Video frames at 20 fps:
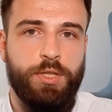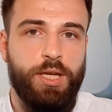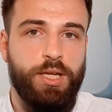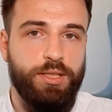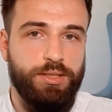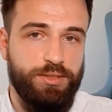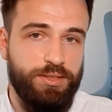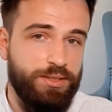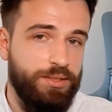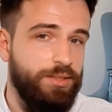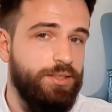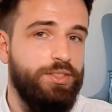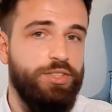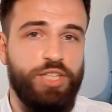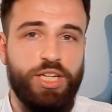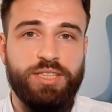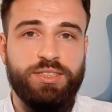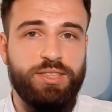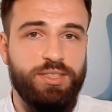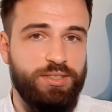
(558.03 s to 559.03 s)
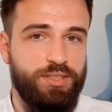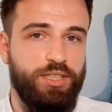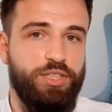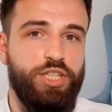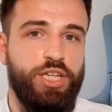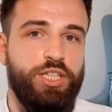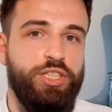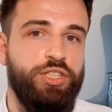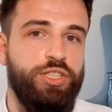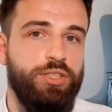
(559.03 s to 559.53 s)
This is just a
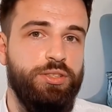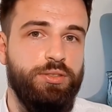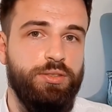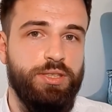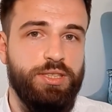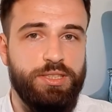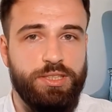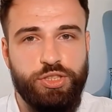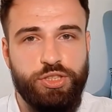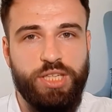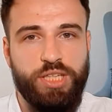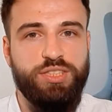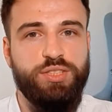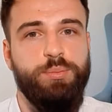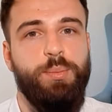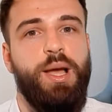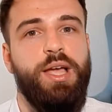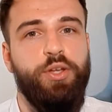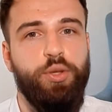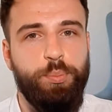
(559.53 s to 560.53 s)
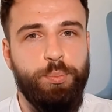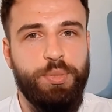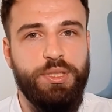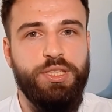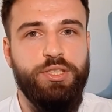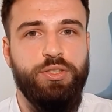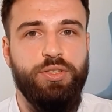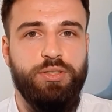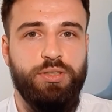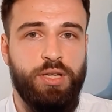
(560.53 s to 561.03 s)
suggestion. It's just my
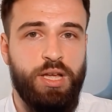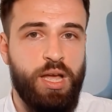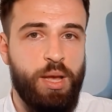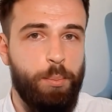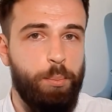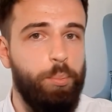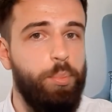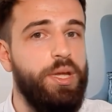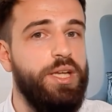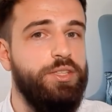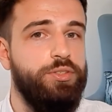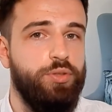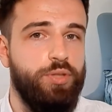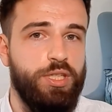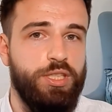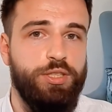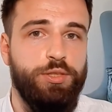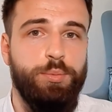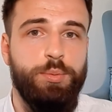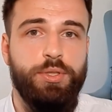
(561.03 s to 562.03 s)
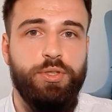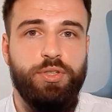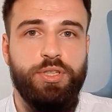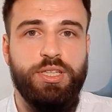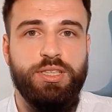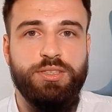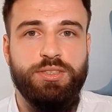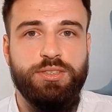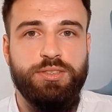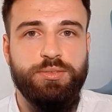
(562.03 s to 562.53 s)
opinion based on
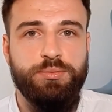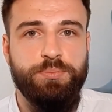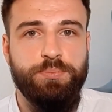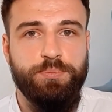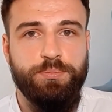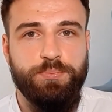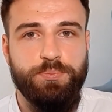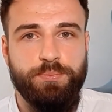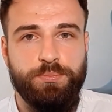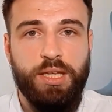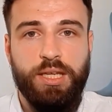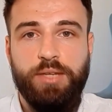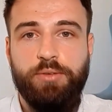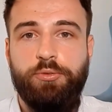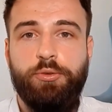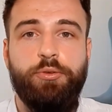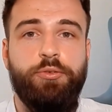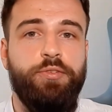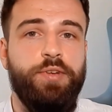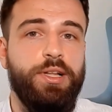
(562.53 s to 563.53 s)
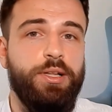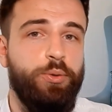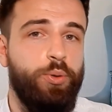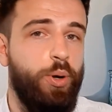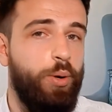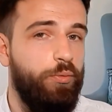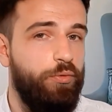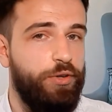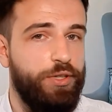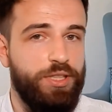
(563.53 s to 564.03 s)
experience. If you feel
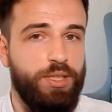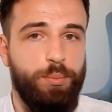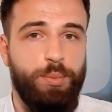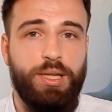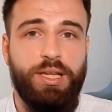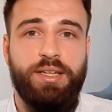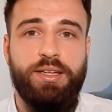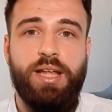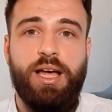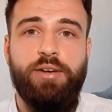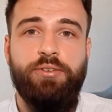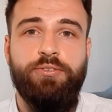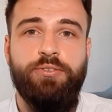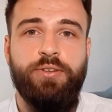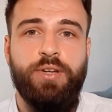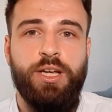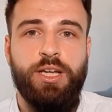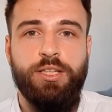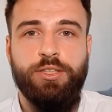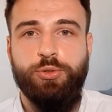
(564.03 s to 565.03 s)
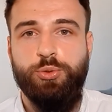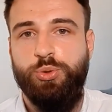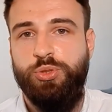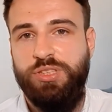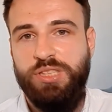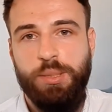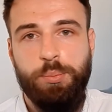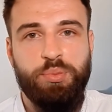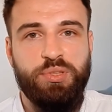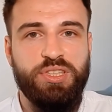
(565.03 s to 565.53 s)
comfortable enough to
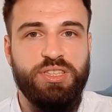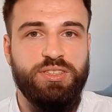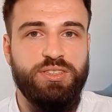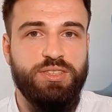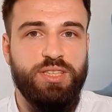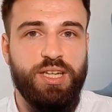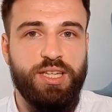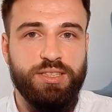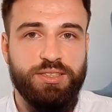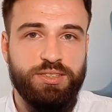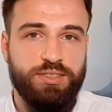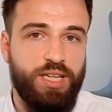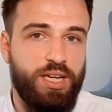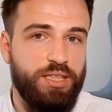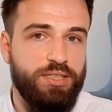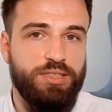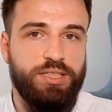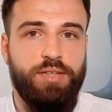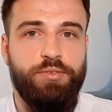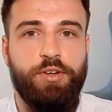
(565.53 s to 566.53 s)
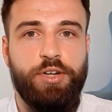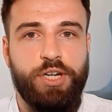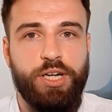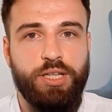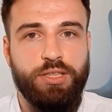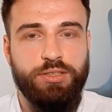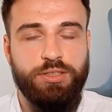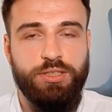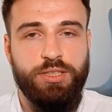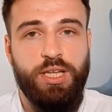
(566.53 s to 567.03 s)
skip this and start somewhere
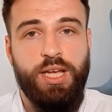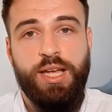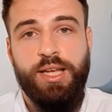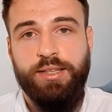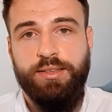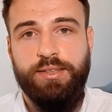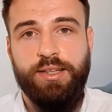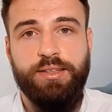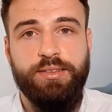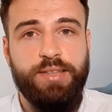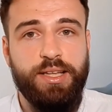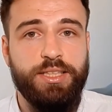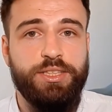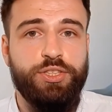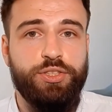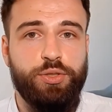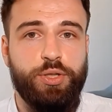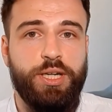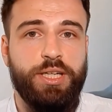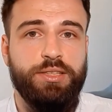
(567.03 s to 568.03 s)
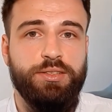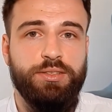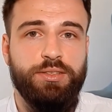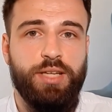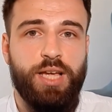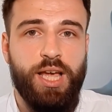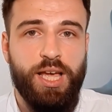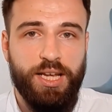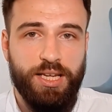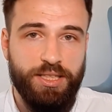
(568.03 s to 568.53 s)
else, then that's great.
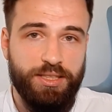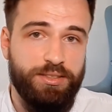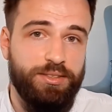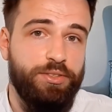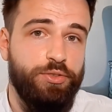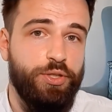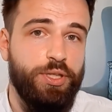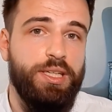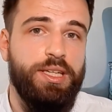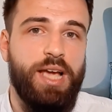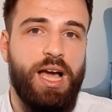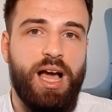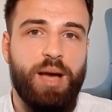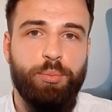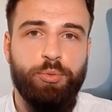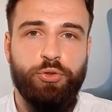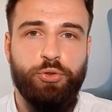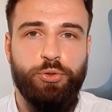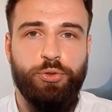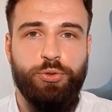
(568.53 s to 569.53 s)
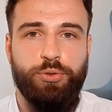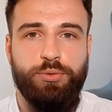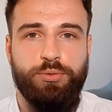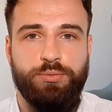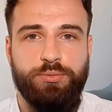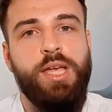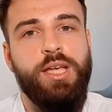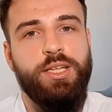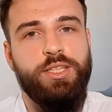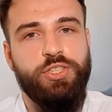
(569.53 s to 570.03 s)
It's really up to you.
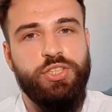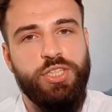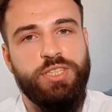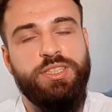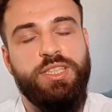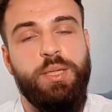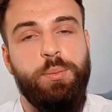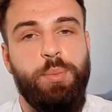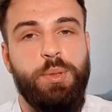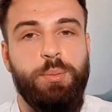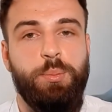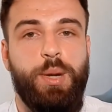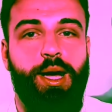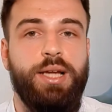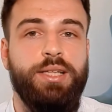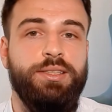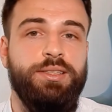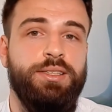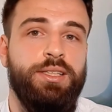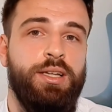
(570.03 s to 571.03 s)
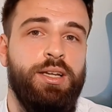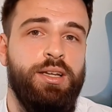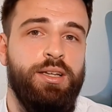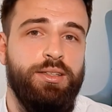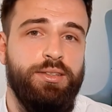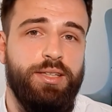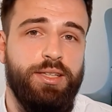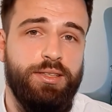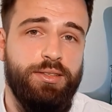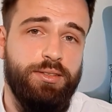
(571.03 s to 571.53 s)
Just keep in mind
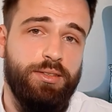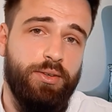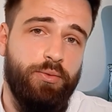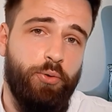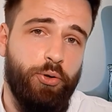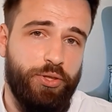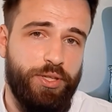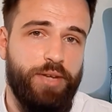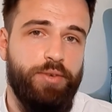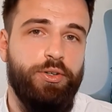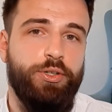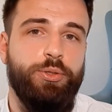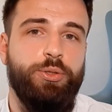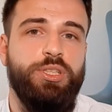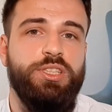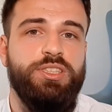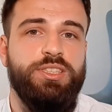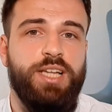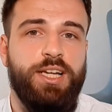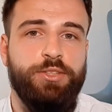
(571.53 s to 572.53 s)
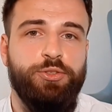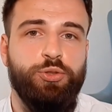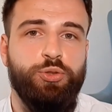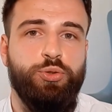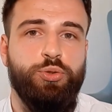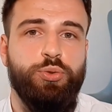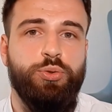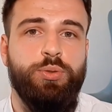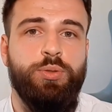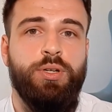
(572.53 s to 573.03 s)
that whatever you decide to
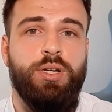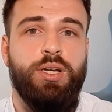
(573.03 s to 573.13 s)
do,